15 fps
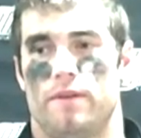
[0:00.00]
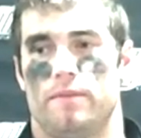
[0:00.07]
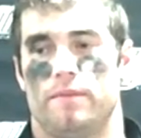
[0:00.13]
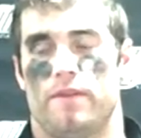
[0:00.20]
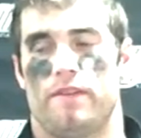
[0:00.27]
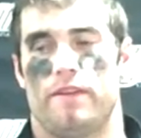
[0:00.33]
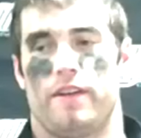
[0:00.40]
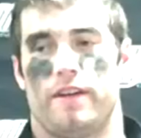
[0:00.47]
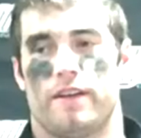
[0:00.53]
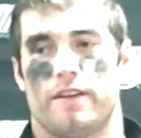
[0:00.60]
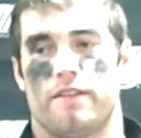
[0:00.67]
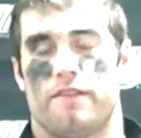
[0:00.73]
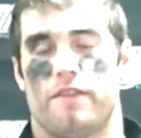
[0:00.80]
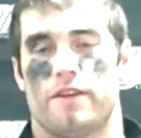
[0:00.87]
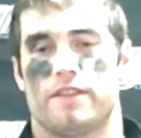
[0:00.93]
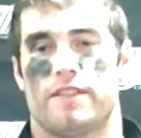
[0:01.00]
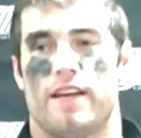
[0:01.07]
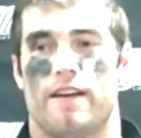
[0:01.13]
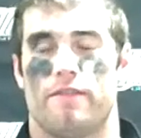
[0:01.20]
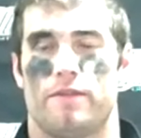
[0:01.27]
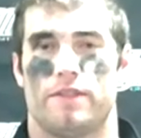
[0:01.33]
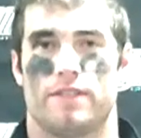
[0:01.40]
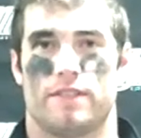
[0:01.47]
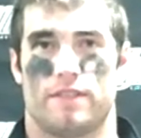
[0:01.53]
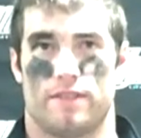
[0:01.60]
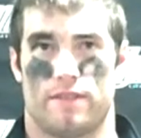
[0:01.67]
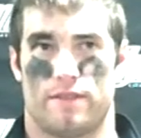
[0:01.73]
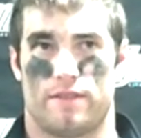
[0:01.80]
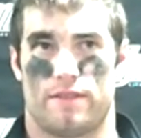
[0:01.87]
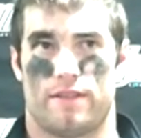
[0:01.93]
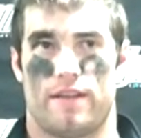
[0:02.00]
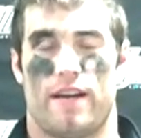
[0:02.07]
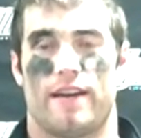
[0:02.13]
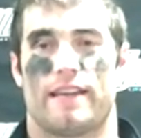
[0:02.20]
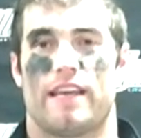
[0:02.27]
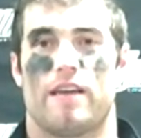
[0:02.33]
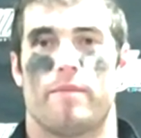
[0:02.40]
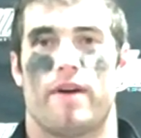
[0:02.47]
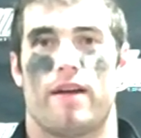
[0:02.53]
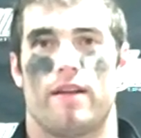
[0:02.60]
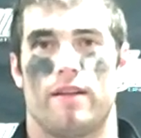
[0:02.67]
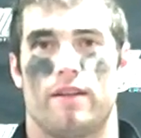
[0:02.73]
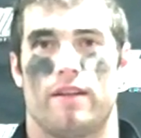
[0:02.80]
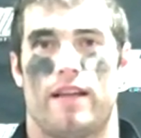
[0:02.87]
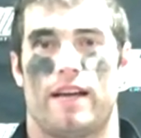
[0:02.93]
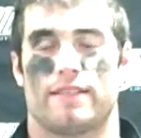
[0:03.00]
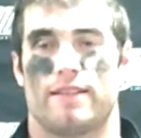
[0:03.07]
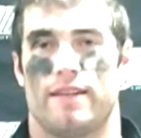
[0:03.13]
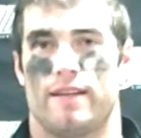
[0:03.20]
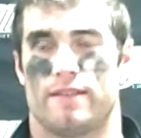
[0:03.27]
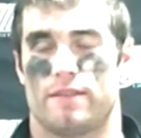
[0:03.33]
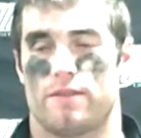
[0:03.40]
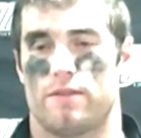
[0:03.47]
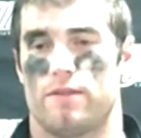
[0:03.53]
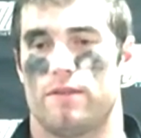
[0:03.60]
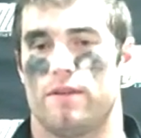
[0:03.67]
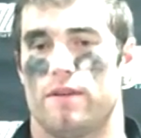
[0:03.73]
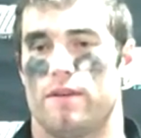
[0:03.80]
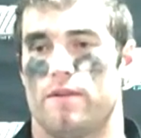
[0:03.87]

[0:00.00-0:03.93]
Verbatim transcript: Um, I felt like in the first half we just kind of came out a little lackadaisical.